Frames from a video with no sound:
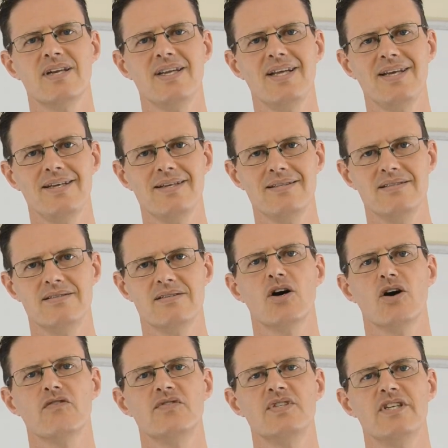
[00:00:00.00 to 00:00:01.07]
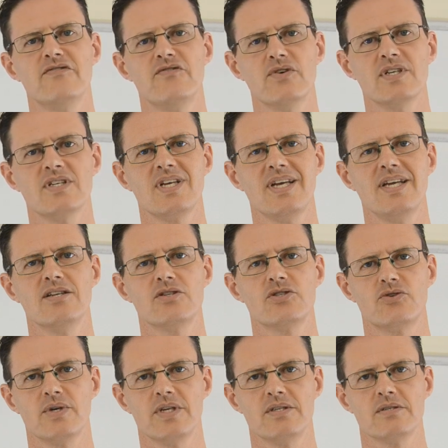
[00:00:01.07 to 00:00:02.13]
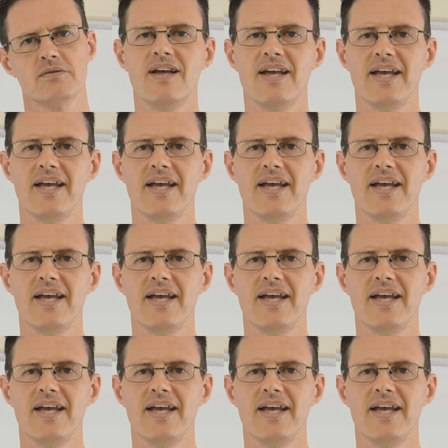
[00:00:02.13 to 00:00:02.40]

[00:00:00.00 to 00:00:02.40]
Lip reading: needs of different industries.